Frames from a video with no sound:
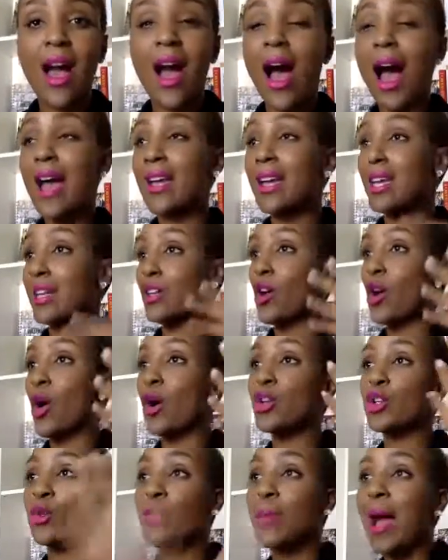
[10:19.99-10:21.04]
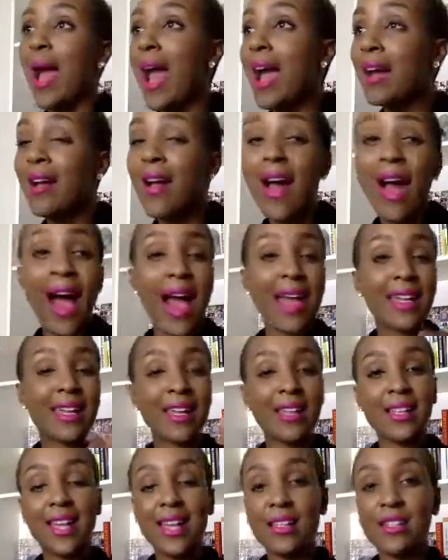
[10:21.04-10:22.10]
I can call you back, I
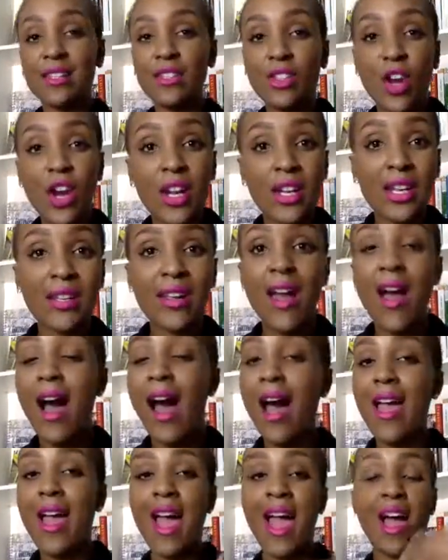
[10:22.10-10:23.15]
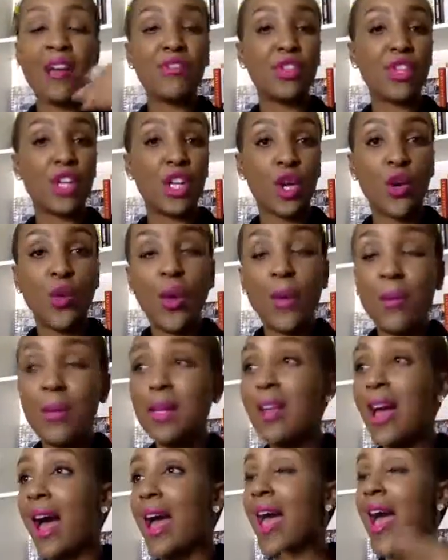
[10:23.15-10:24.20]
can get started, I have the
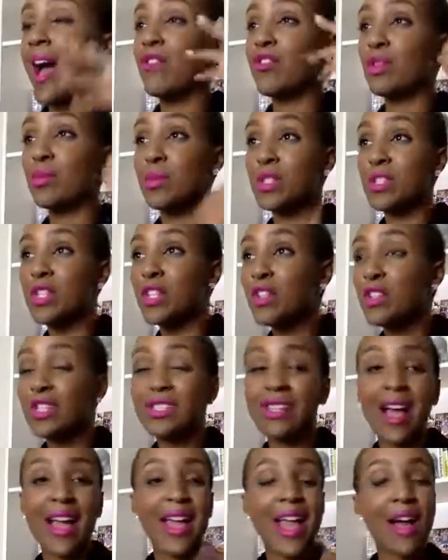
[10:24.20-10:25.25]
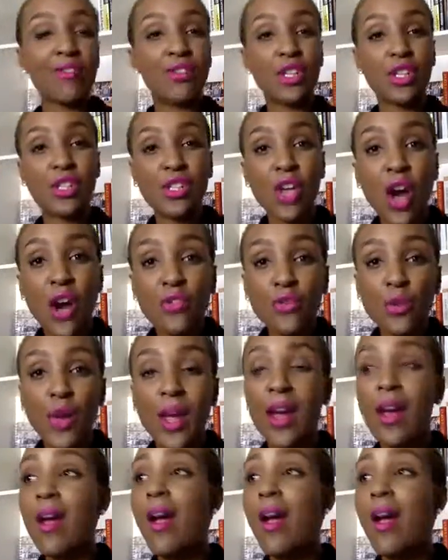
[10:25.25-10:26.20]
equipment, I have the materials, I have the software,